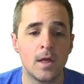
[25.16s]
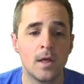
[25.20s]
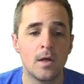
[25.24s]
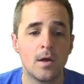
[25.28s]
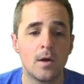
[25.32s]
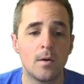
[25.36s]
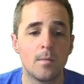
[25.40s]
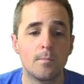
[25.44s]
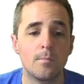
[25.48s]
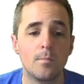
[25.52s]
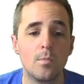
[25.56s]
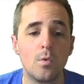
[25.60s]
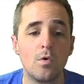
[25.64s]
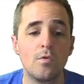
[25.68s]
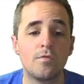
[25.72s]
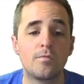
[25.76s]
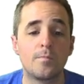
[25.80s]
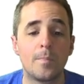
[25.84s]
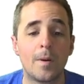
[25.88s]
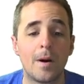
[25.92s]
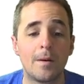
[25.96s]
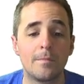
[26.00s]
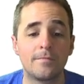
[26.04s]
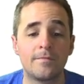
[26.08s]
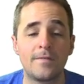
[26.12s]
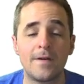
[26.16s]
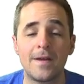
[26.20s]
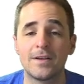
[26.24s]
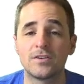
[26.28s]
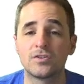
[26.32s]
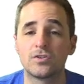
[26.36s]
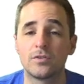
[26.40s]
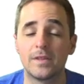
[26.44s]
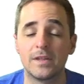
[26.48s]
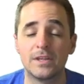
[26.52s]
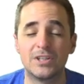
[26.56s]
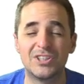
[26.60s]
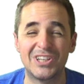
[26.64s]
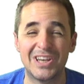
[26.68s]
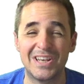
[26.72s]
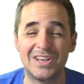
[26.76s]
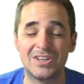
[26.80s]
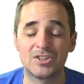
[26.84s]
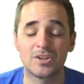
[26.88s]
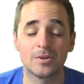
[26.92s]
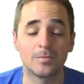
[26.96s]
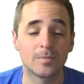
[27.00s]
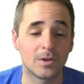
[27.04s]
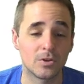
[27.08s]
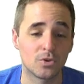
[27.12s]
Move pump fake, so they changed
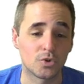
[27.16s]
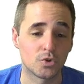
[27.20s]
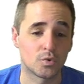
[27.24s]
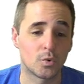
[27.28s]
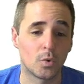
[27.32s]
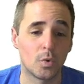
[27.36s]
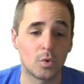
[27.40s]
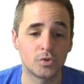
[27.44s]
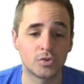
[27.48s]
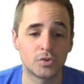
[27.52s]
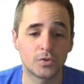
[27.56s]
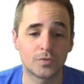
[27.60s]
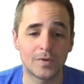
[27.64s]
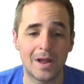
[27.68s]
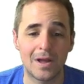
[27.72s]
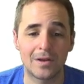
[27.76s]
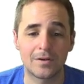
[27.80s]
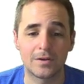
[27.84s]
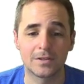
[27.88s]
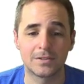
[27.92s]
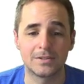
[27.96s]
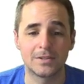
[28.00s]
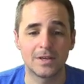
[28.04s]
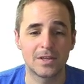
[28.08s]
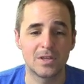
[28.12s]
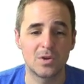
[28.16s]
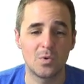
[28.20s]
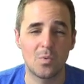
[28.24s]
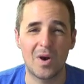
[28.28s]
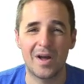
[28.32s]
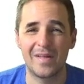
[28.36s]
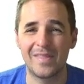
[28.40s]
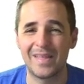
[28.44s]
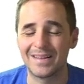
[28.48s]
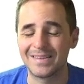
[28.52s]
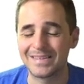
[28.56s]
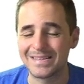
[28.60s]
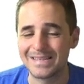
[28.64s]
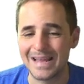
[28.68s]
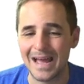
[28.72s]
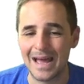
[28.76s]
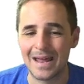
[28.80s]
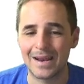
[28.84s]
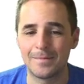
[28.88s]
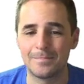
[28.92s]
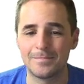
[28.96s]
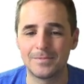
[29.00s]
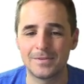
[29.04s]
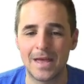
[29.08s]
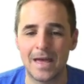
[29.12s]
some controls around. I'll tell you why that's not
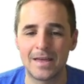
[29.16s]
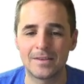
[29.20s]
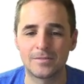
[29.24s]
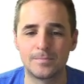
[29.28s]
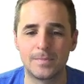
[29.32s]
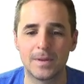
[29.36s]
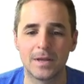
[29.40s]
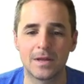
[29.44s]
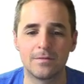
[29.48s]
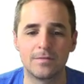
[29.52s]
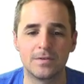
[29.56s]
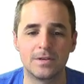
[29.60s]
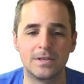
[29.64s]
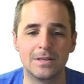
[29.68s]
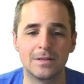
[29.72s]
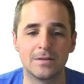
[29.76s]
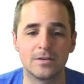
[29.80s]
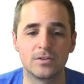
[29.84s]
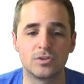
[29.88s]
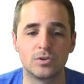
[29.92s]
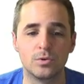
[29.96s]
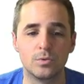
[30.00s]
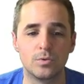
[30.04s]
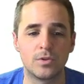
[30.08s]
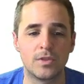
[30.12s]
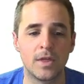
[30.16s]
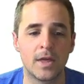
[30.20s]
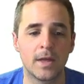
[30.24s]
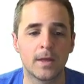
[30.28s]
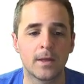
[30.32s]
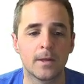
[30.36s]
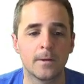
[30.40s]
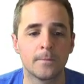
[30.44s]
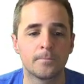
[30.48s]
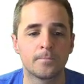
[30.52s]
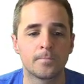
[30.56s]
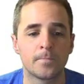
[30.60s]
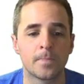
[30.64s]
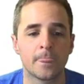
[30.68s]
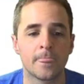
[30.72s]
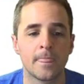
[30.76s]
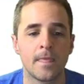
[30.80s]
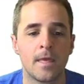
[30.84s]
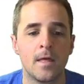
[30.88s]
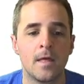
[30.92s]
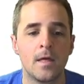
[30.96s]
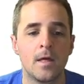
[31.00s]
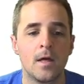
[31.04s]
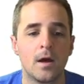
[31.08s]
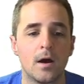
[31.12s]
as big of a deal as you'd think.
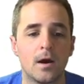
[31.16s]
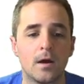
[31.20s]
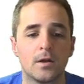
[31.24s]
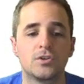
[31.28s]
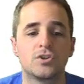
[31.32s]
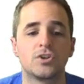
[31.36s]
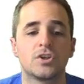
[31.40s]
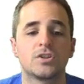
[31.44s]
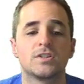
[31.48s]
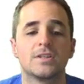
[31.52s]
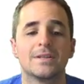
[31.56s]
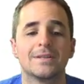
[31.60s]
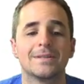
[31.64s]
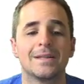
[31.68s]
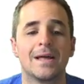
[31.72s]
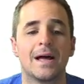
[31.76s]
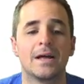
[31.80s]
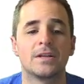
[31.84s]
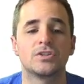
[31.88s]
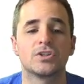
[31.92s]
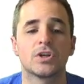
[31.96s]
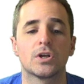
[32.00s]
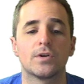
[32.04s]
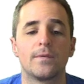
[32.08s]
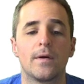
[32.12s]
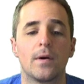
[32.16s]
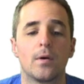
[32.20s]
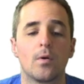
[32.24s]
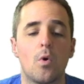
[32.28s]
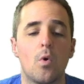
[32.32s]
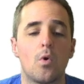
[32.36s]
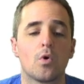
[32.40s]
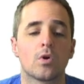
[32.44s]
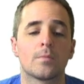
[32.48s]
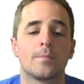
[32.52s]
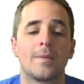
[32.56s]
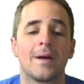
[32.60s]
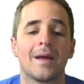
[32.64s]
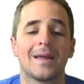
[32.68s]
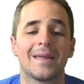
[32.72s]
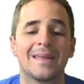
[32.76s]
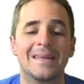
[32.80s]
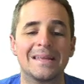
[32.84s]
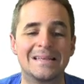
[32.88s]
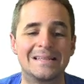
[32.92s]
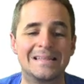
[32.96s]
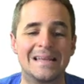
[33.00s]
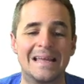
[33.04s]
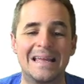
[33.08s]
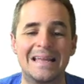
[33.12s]
Adjusted logic around quarterback
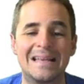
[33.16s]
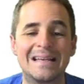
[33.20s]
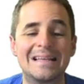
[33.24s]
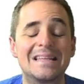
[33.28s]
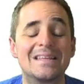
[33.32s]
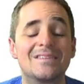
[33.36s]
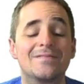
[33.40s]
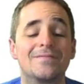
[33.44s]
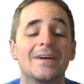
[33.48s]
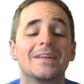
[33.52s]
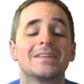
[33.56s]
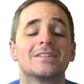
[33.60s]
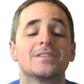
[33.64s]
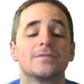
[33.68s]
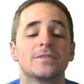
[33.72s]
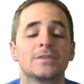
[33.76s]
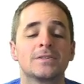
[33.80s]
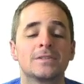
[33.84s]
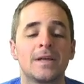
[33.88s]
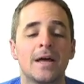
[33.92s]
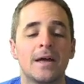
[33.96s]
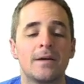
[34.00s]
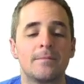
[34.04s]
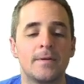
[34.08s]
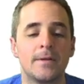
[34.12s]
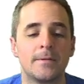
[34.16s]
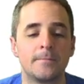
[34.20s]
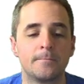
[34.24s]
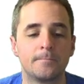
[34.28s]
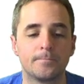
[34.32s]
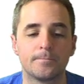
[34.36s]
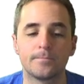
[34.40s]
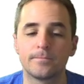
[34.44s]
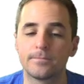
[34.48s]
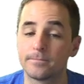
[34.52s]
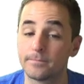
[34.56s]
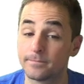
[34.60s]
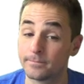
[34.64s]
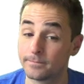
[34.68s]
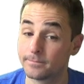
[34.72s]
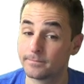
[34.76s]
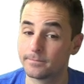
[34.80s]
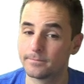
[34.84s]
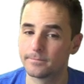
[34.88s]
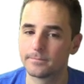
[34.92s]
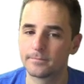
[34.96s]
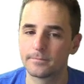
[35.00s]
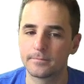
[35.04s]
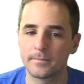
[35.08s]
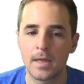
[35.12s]
contained defensive assignment.
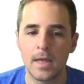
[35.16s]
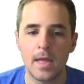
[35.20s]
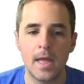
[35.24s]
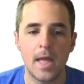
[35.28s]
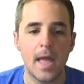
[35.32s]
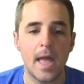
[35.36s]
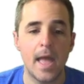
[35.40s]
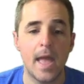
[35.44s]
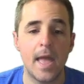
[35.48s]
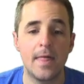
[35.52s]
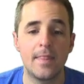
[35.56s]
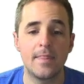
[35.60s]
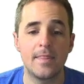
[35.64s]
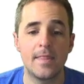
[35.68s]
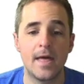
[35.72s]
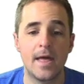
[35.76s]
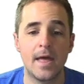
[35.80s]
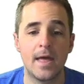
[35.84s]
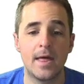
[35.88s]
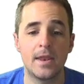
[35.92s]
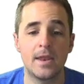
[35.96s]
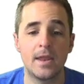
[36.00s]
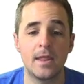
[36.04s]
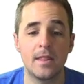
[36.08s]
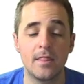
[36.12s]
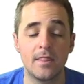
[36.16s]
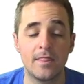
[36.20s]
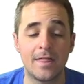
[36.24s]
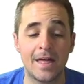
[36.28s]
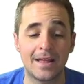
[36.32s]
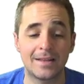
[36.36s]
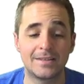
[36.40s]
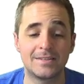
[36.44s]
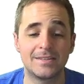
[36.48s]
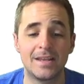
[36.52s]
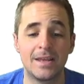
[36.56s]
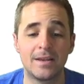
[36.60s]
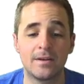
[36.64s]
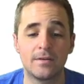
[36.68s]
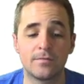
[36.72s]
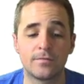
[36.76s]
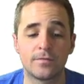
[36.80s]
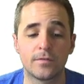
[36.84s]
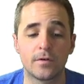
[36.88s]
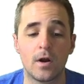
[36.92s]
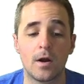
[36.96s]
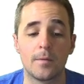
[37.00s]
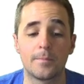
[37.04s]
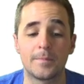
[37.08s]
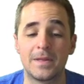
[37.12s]
And then that's it for
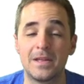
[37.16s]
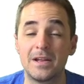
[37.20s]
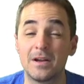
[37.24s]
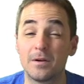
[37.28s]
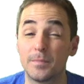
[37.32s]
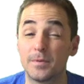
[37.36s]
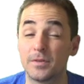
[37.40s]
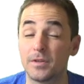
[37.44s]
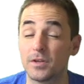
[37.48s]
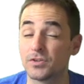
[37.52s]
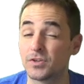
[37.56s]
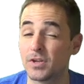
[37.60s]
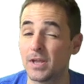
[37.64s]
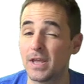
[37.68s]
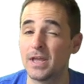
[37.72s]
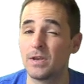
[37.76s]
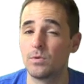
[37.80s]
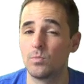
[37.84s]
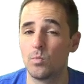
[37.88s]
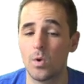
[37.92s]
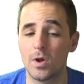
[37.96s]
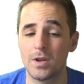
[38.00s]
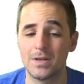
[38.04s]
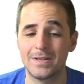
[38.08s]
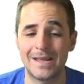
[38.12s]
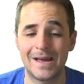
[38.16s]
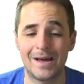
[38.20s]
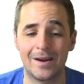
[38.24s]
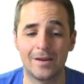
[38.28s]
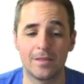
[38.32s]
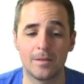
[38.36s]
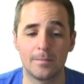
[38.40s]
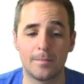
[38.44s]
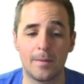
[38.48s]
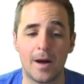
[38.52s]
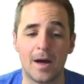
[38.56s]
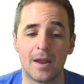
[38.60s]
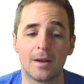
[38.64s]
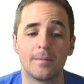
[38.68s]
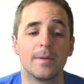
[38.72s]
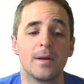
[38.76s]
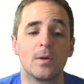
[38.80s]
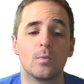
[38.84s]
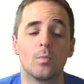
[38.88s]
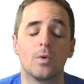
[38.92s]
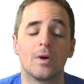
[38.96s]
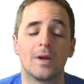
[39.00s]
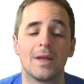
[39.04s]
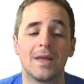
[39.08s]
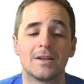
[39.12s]
up here, but there's a hidden one down at the bottom, and
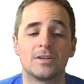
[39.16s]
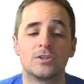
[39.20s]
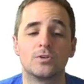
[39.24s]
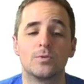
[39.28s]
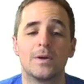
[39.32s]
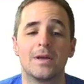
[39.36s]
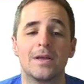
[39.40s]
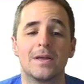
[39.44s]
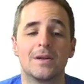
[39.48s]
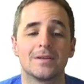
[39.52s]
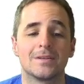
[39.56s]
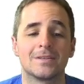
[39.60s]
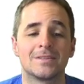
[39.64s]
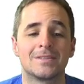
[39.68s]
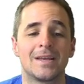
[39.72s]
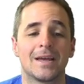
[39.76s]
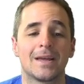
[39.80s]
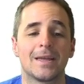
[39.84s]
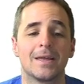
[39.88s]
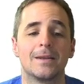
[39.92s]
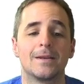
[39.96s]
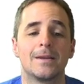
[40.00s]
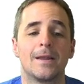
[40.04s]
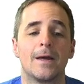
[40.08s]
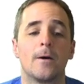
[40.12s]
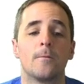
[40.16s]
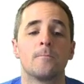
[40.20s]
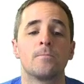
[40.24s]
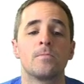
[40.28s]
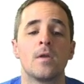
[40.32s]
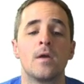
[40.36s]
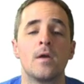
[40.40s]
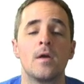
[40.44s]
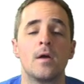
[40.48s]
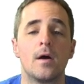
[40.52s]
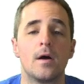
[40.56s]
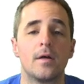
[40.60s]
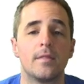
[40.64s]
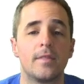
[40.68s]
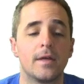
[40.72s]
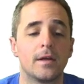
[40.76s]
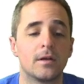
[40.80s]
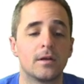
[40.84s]
we'll get to it in a second. Now, they